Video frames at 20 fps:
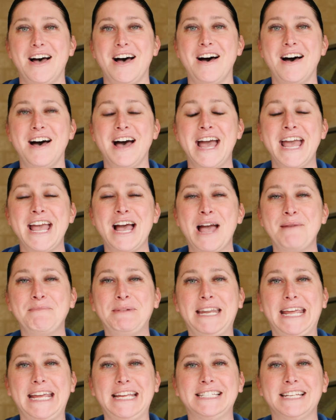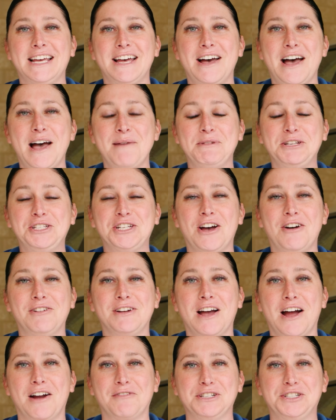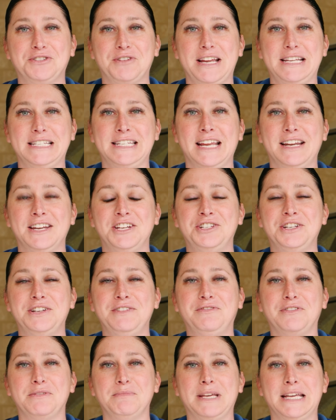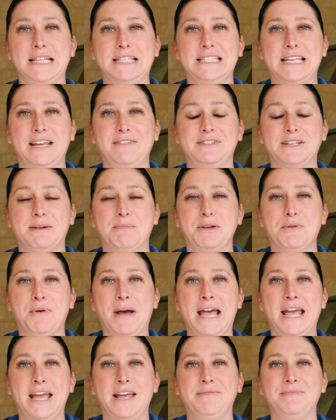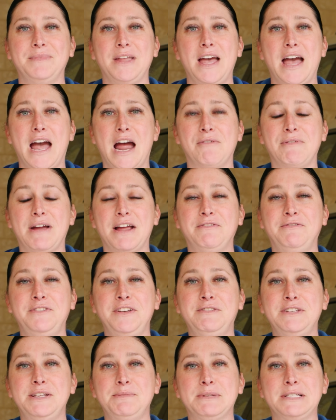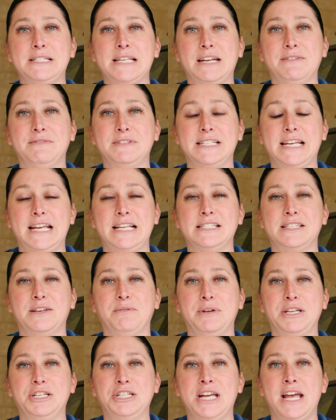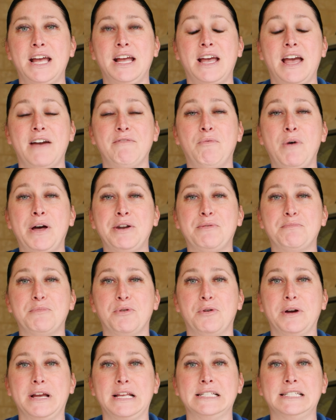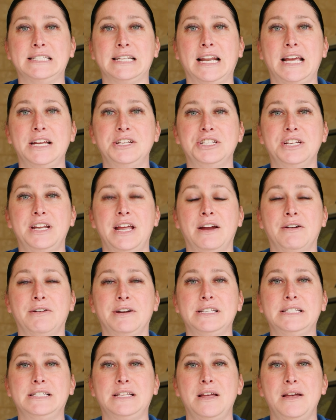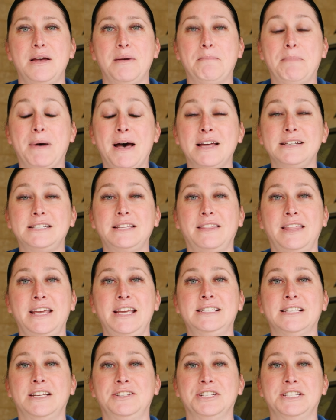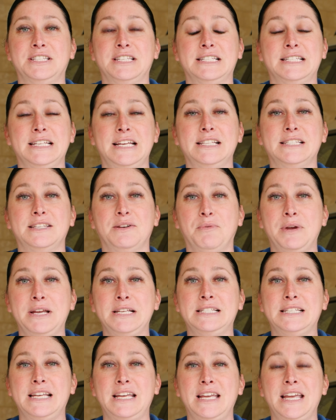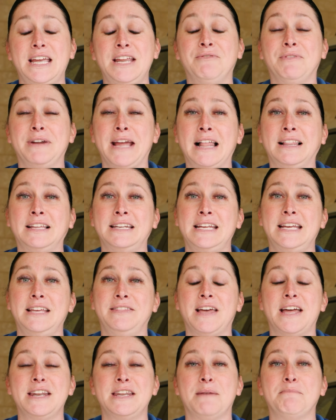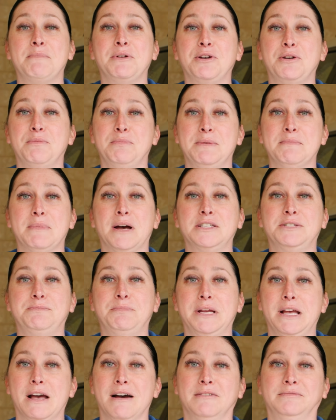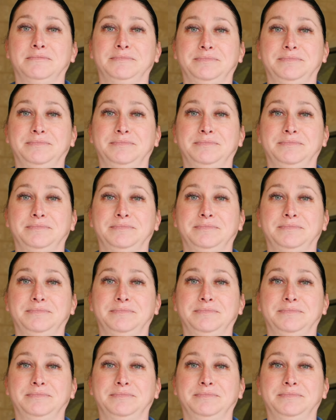Hi, I'm Anita. I'm a child car restraint technician from Kidsafe WA. Around 50% of seats that we check have one or more installation errors, but these are just the seats that we see. In reality, that number could be much bigger.